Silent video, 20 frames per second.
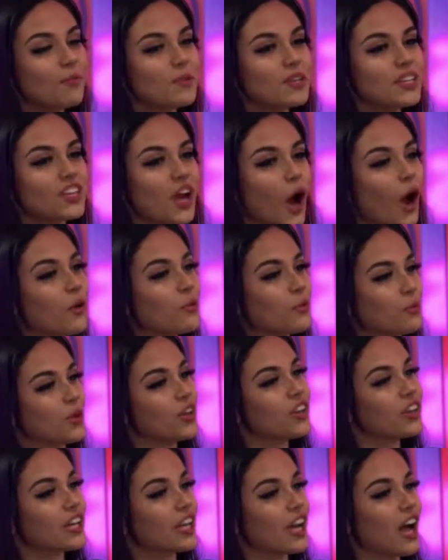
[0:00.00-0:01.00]
Not
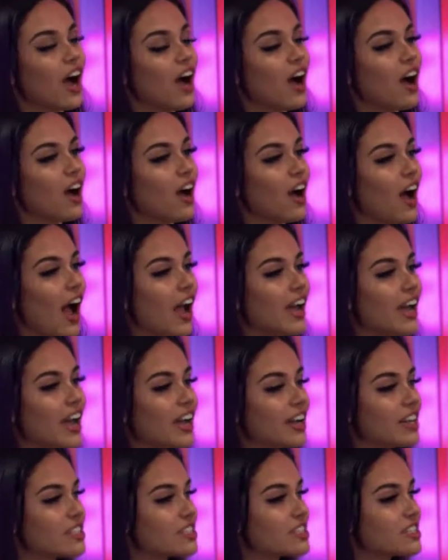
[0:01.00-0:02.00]
really. I
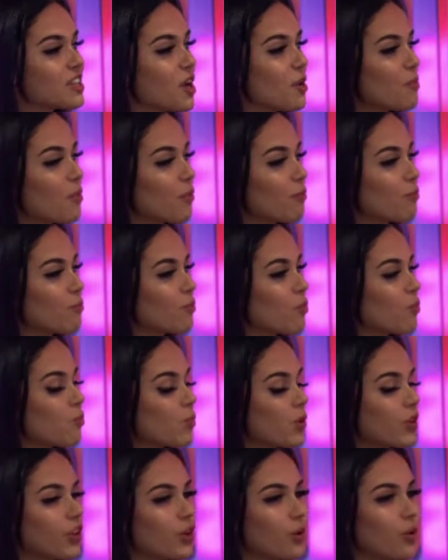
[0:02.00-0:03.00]
ate at some
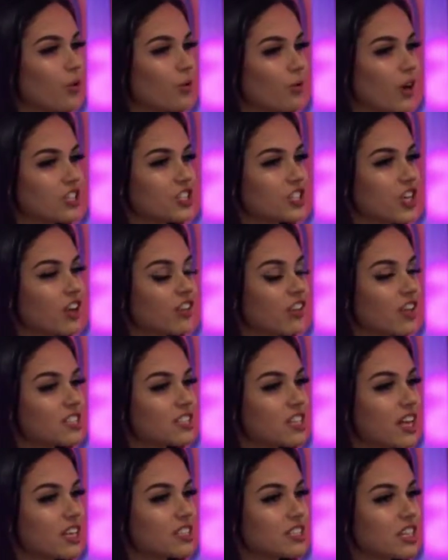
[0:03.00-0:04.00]
really cool restaurant
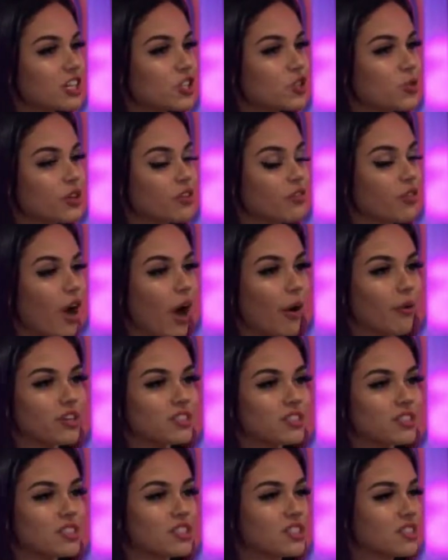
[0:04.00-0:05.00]
last night. It's like a 24
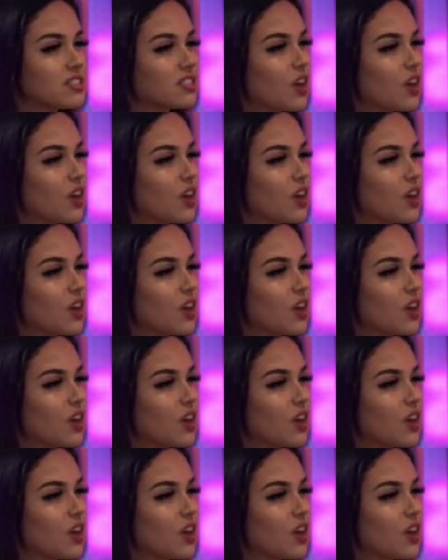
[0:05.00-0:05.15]
hours. It's